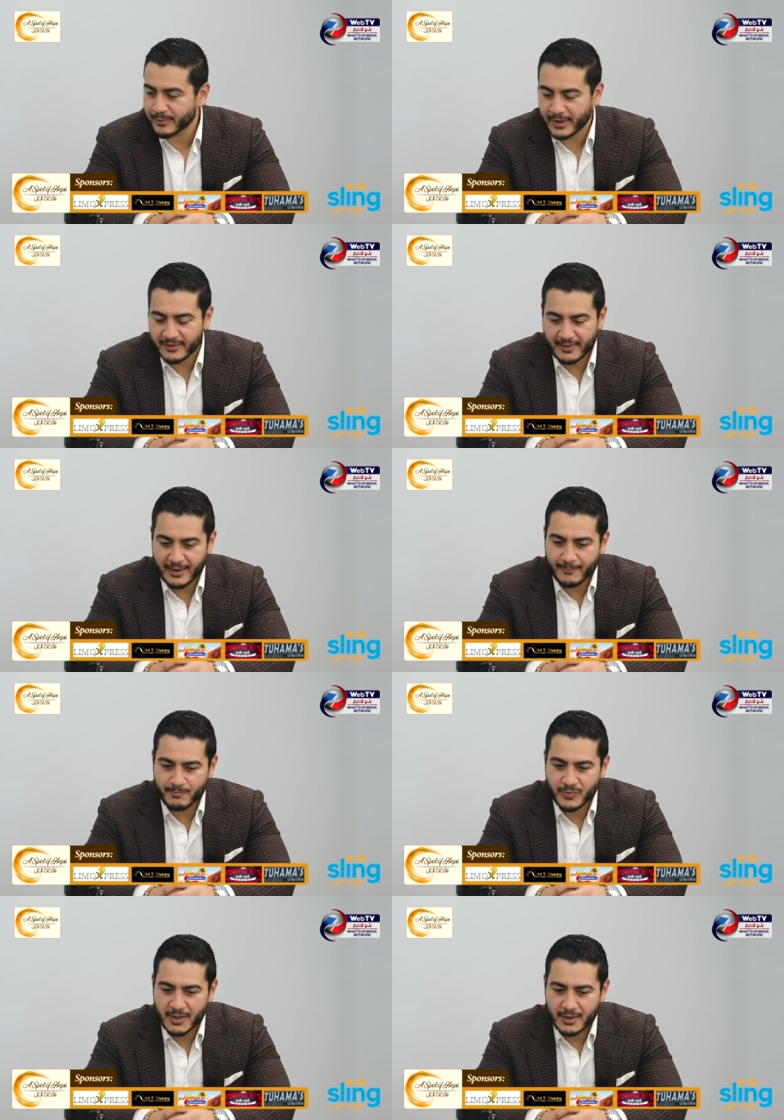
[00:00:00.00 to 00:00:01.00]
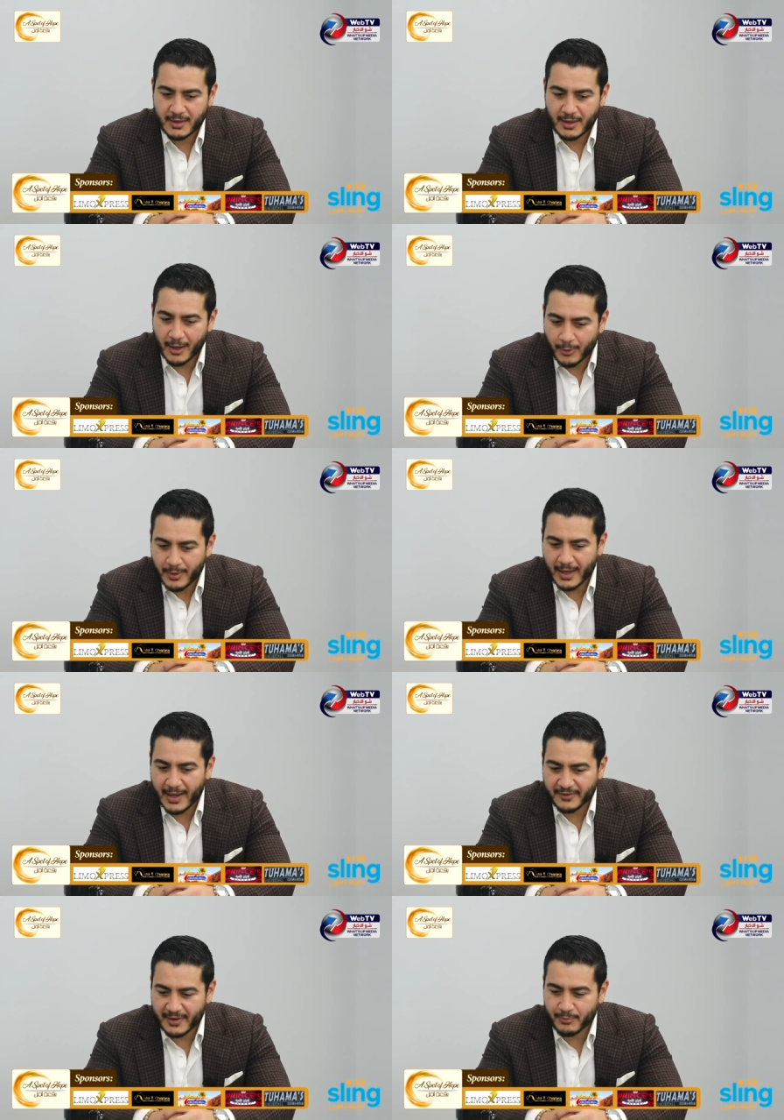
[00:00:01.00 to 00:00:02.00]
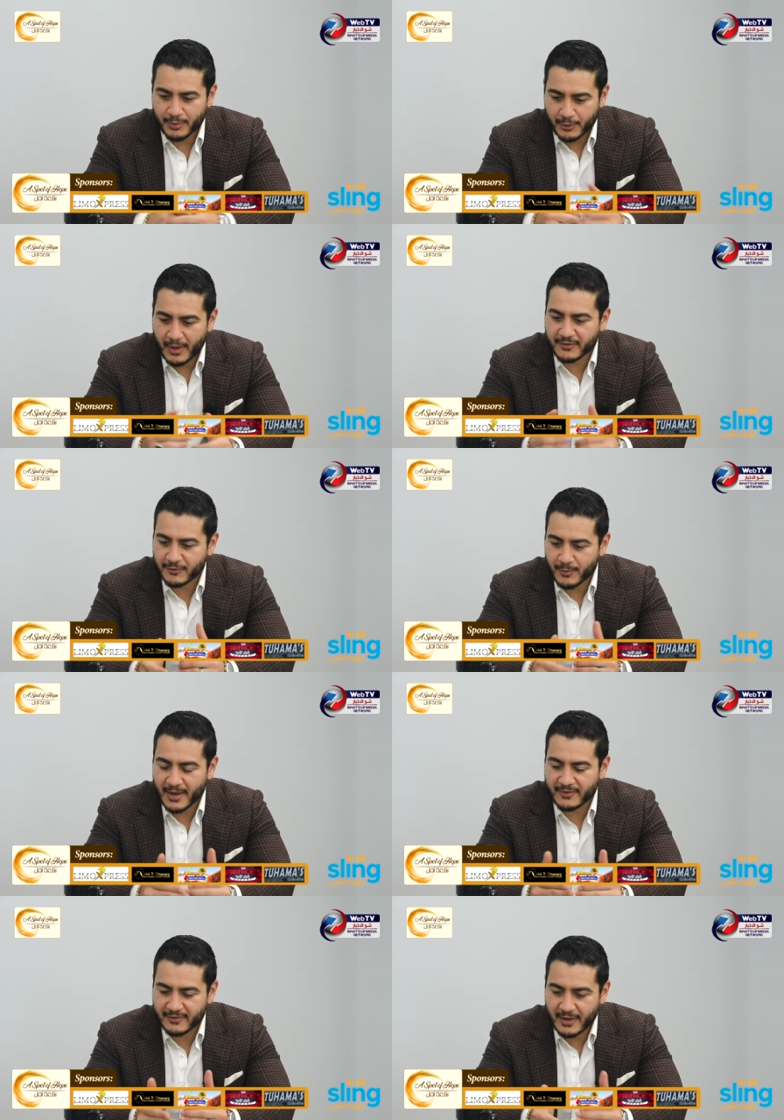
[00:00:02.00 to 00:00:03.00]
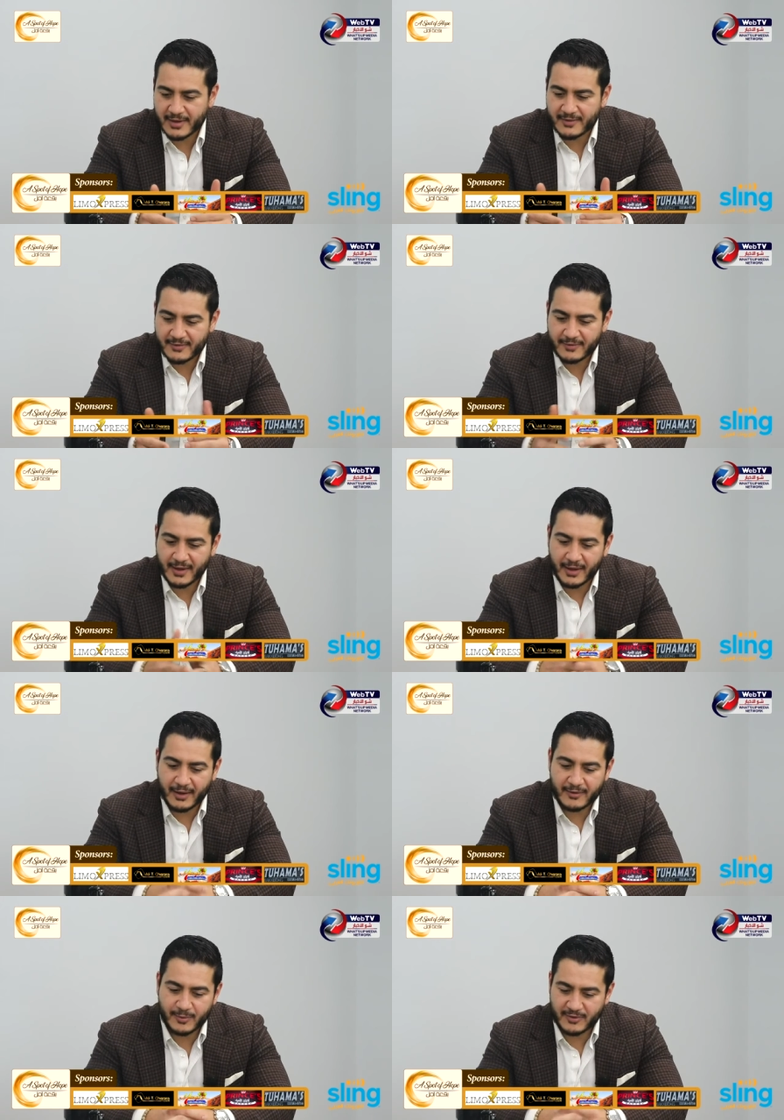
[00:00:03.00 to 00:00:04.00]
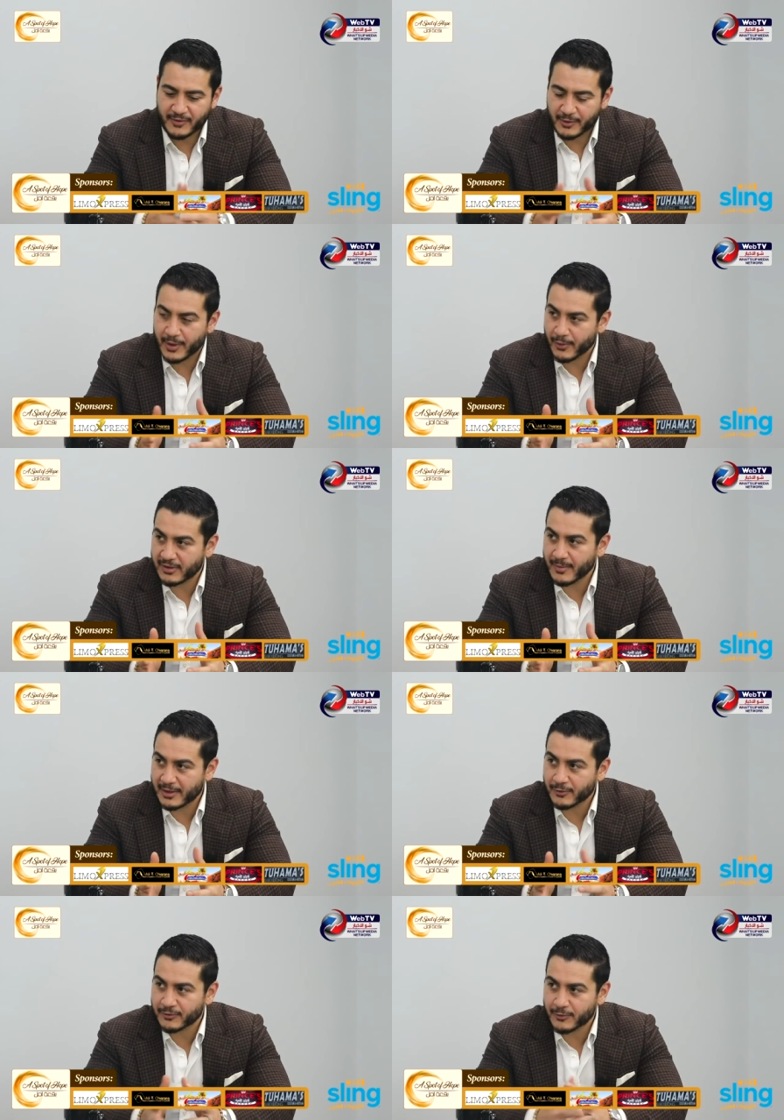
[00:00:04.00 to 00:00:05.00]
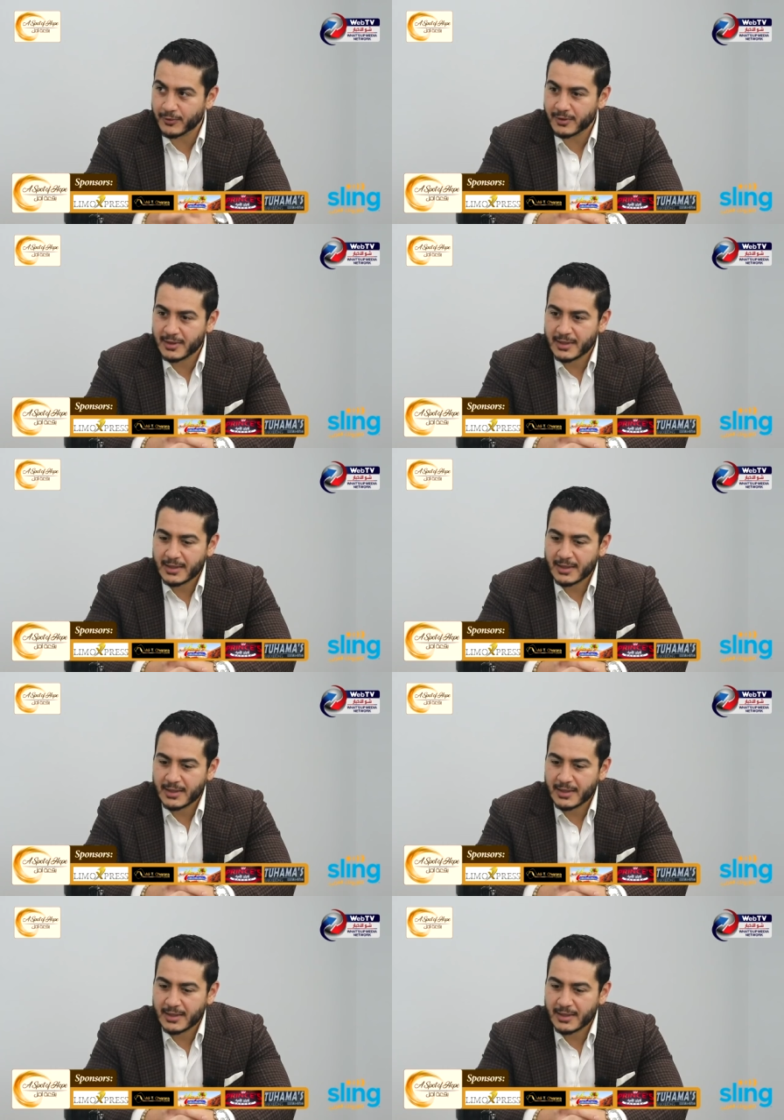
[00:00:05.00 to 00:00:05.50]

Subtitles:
But as I progressed through my studies, specifically when I went to medical school,